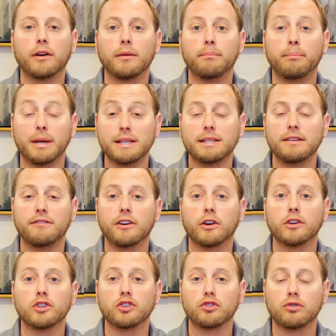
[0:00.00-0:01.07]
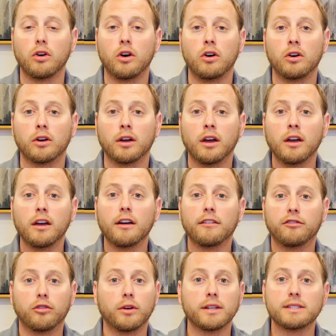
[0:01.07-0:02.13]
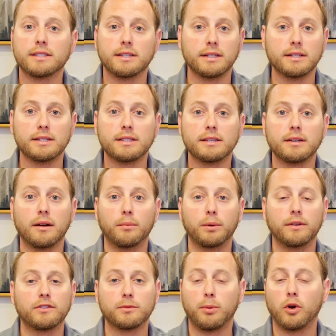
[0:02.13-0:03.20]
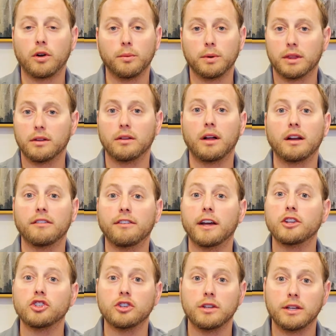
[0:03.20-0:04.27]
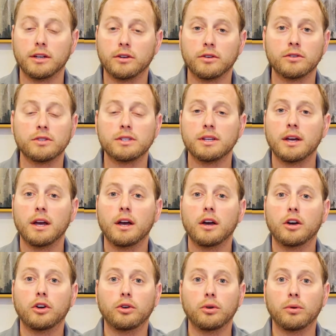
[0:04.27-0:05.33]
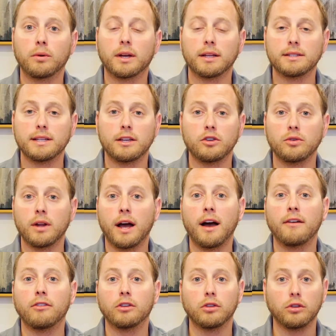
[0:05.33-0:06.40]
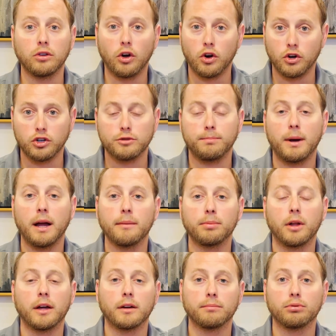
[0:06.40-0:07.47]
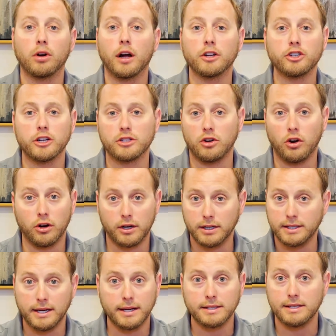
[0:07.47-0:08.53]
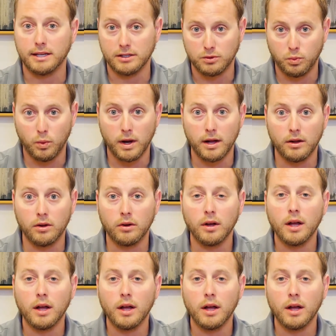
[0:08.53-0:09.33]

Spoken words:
busy, very strong. For instance, we've spoken with a lot of engineers who continue to have a large pipeline of projects, architects as well.